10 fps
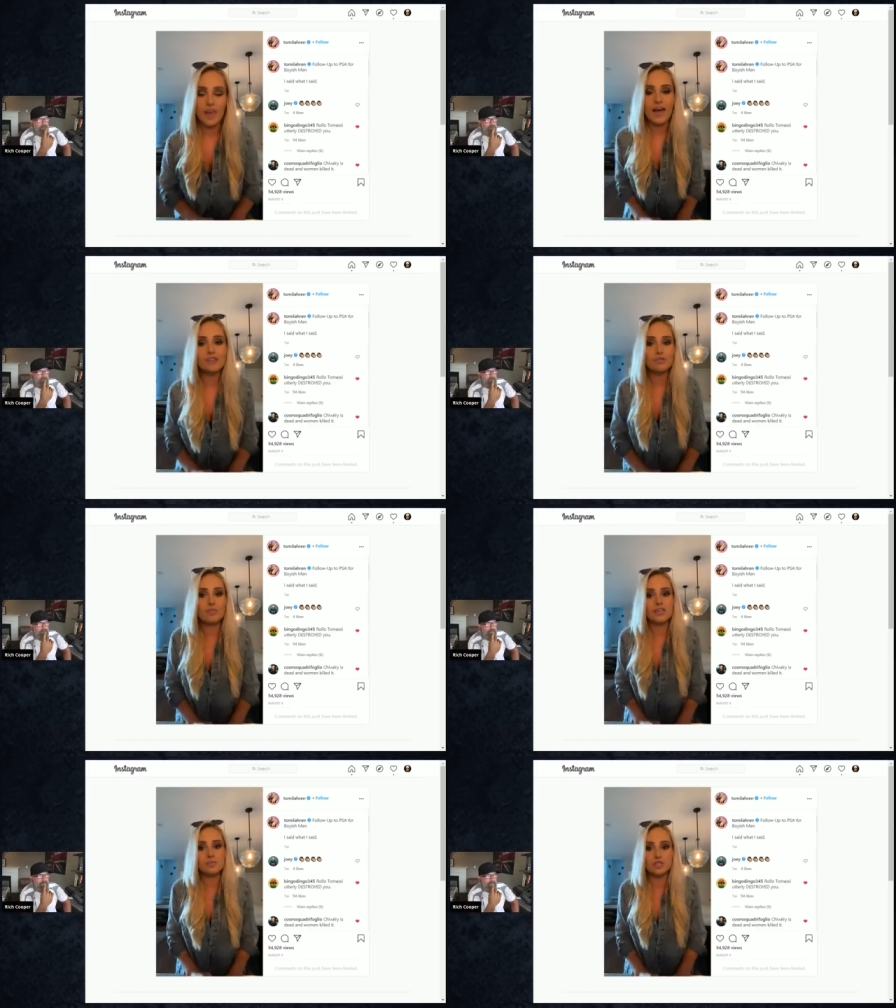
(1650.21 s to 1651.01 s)
And that's
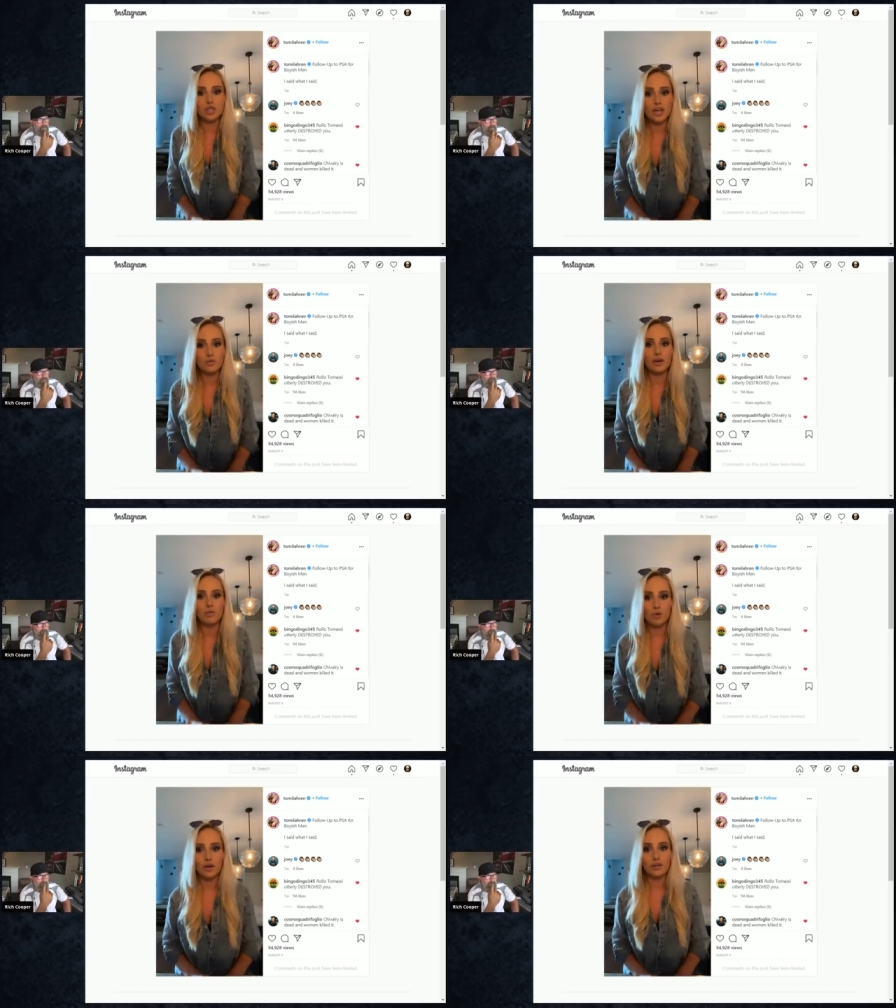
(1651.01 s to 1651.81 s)
what makes me
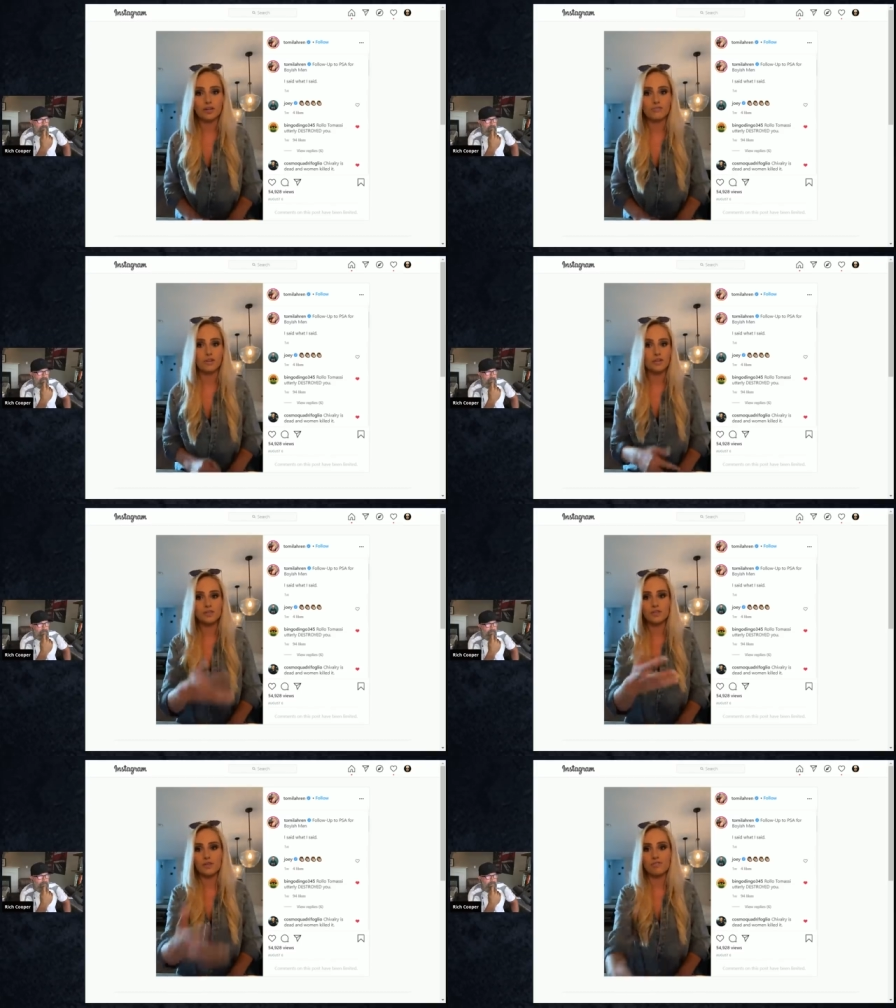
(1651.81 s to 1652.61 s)
genuine and real. And for
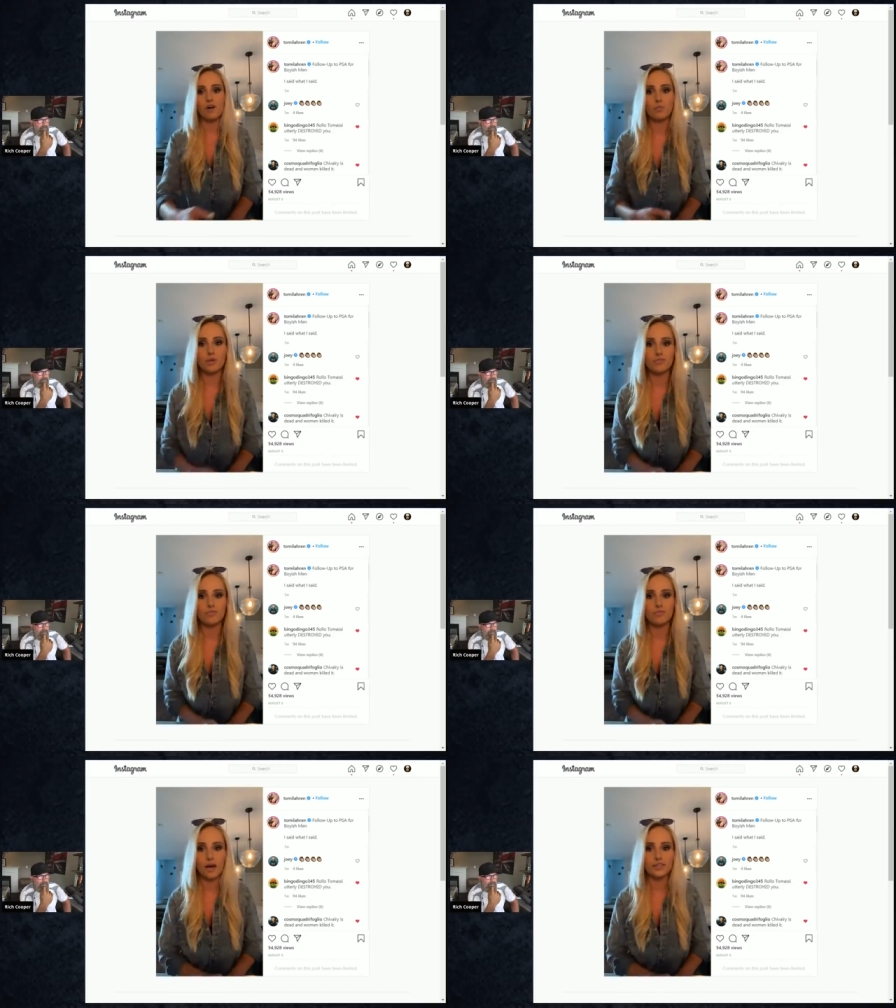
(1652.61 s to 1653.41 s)
those of you that have followed me
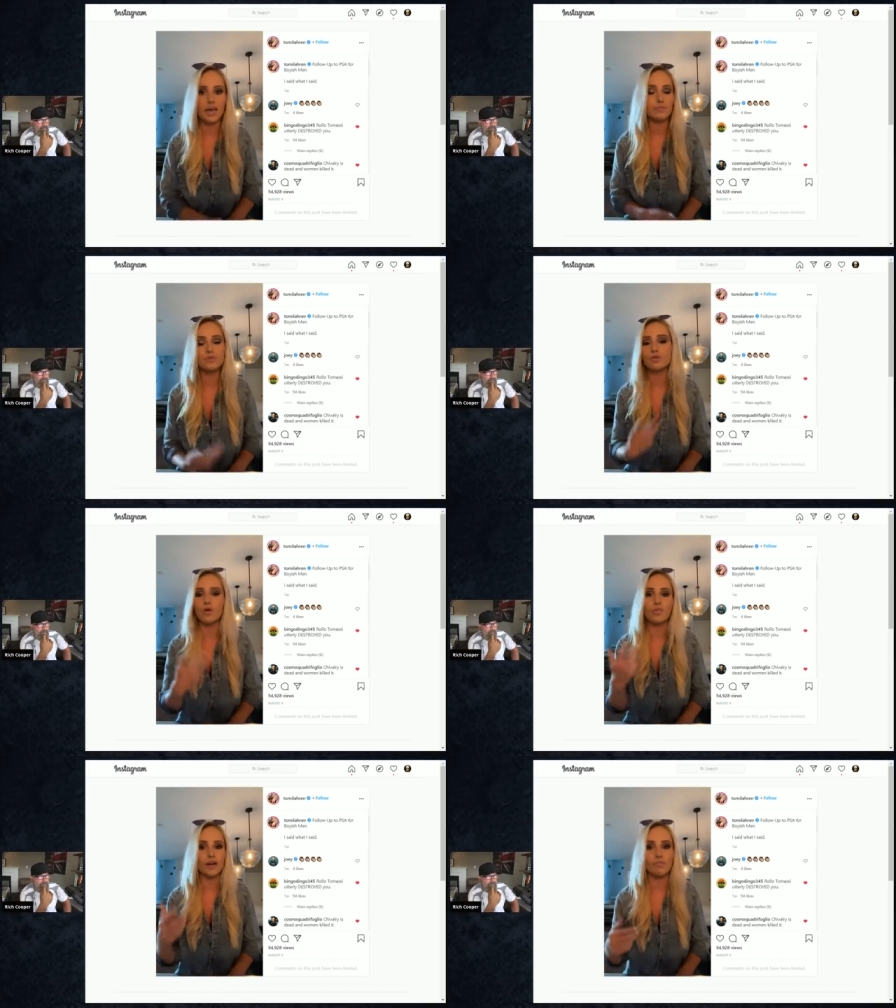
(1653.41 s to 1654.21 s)
for a long time, you
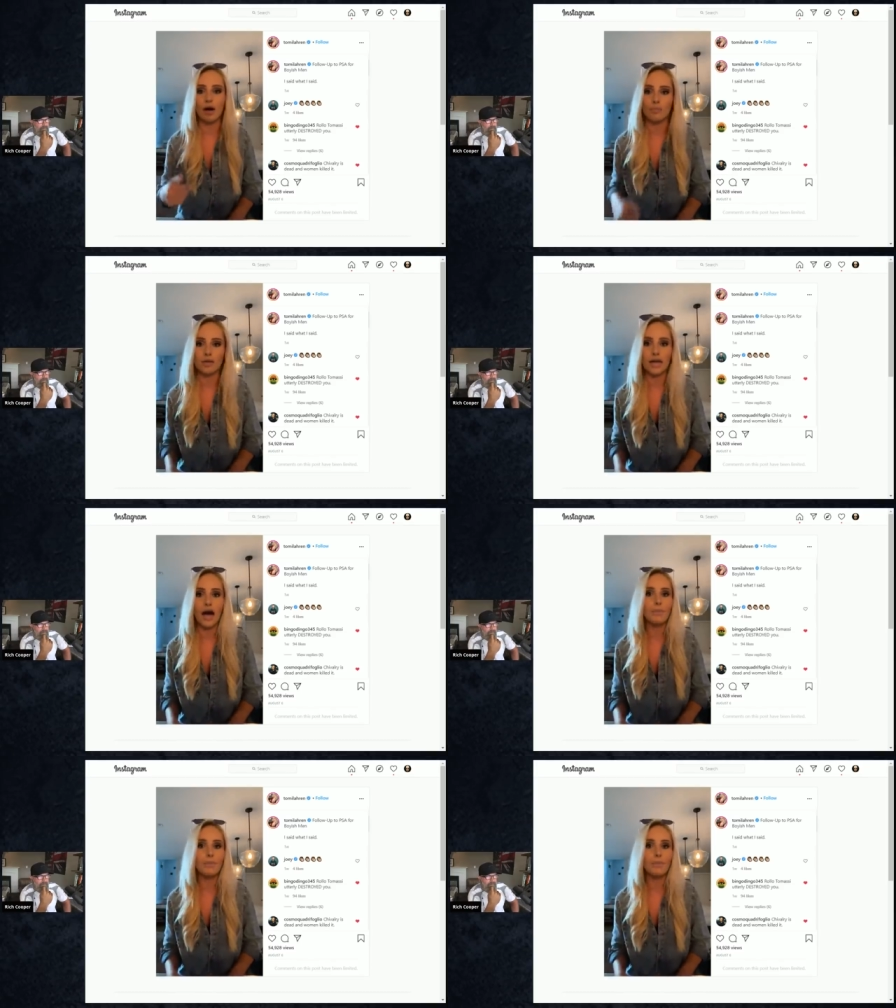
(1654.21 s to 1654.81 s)
know that about me.